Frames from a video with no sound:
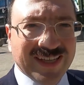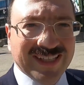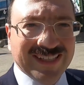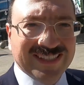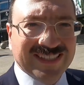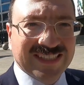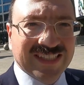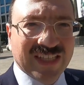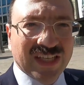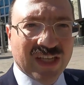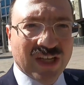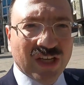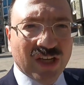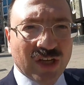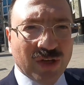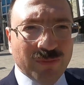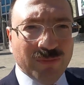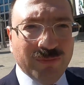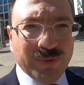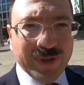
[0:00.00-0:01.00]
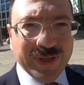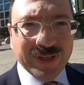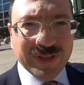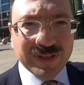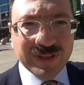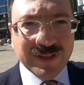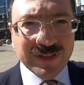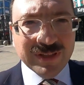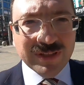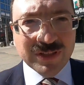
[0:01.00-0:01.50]
It's
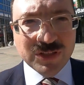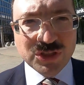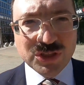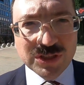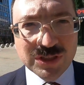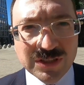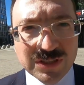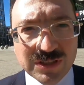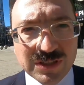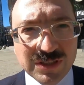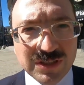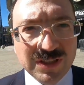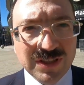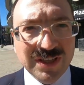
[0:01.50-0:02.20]
being diligent